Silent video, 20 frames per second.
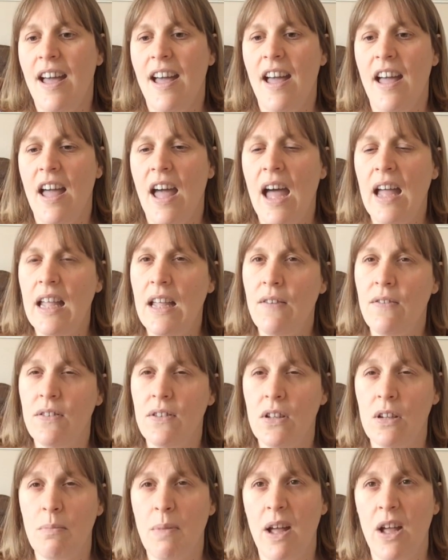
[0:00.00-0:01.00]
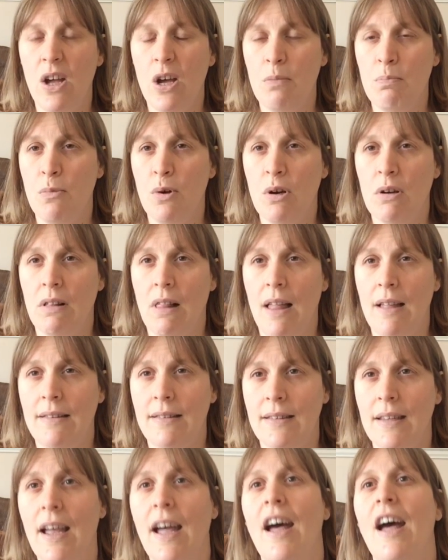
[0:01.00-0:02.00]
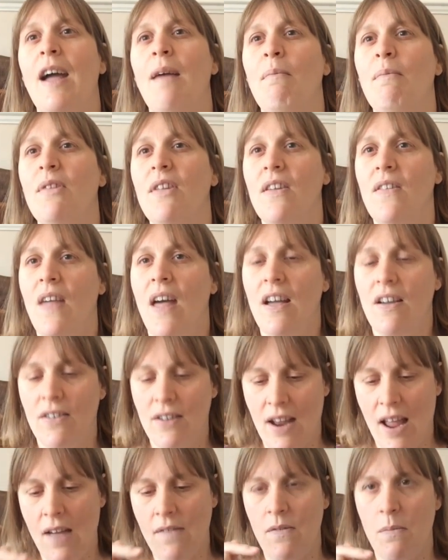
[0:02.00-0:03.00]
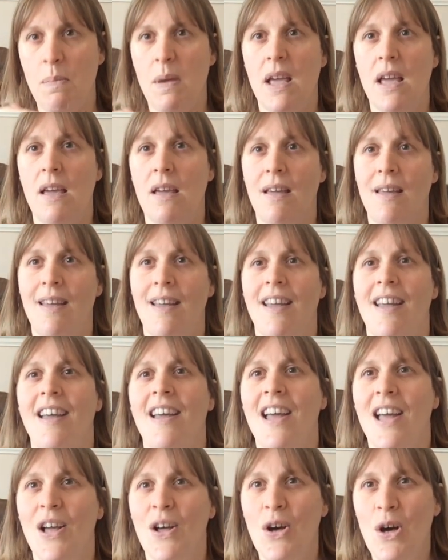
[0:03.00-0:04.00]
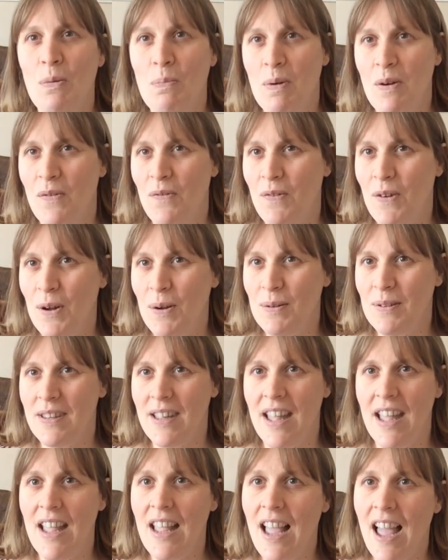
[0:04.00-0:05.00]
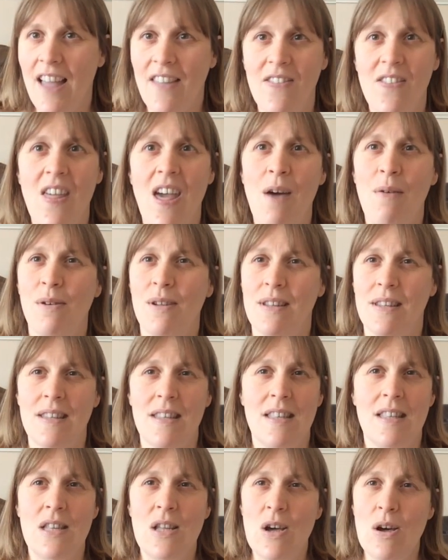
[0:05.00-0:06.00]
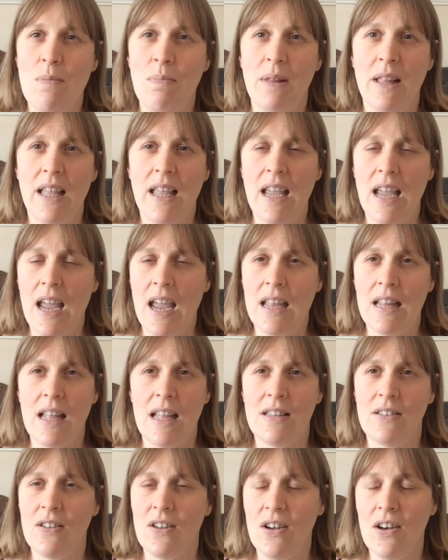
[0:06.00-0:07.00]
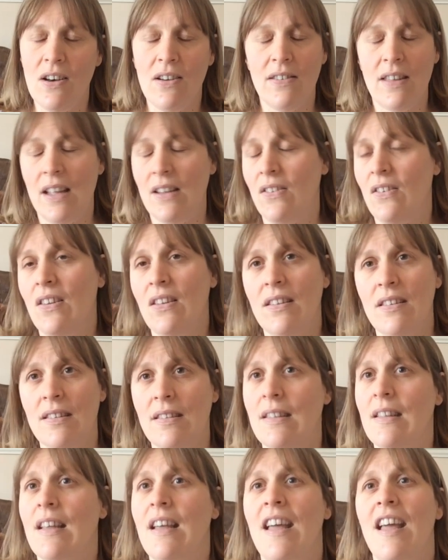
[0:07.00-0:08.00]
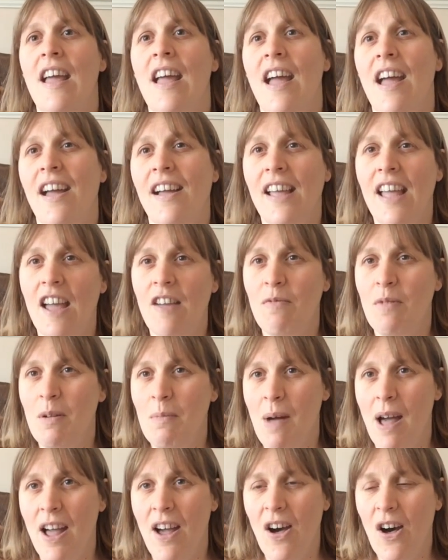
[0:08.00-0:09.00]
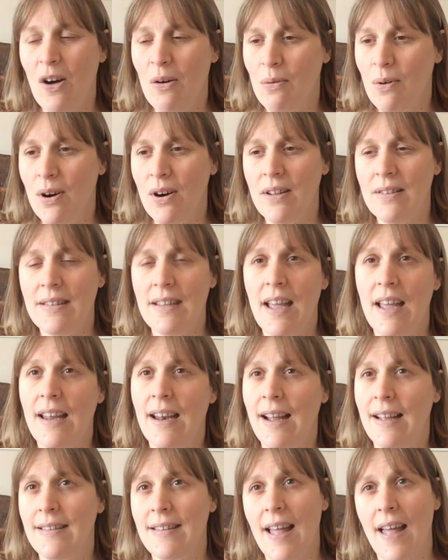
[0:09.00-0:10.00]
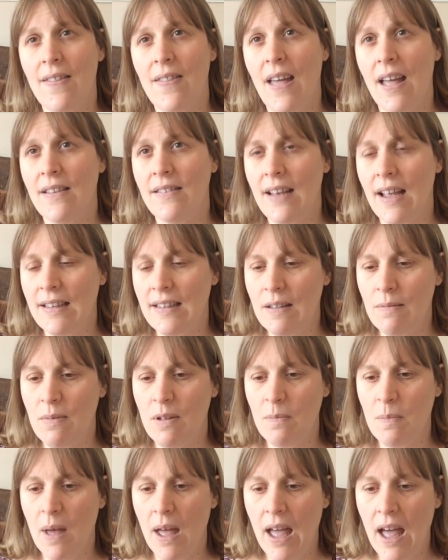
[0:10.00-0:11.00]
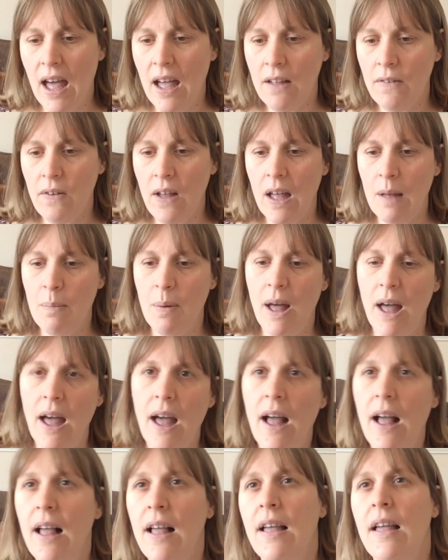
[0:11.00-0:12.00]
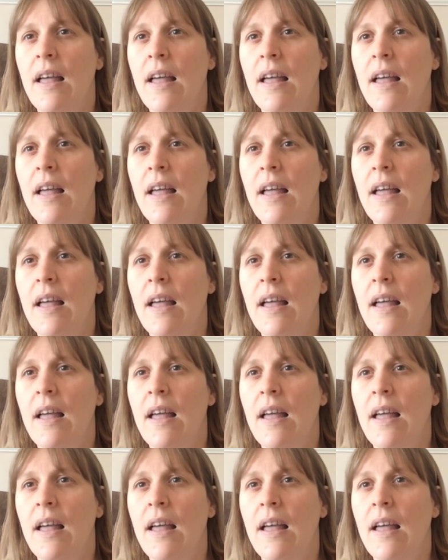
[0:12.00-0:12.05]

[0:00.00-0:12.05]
I even took my own mug last time so that I could have a big cup of fruit tea, and there was no blinking at all. They just gave me my hot water, and I sat there chatting with my hi-fi bar.